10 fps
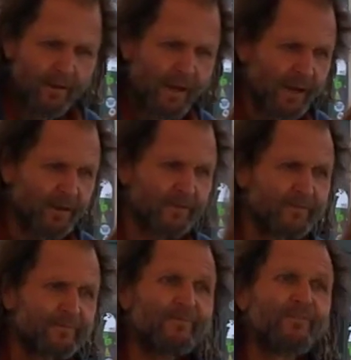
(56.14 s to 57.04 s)
I
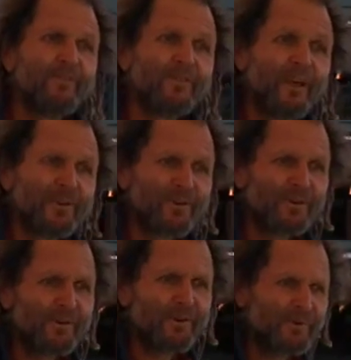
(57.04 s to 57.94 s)
suppose our
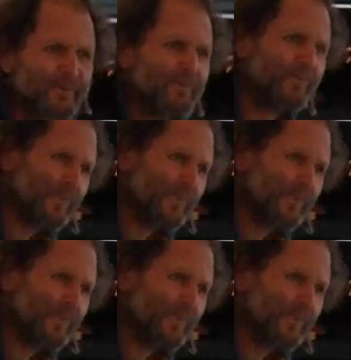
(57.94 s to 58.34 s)
specialties are the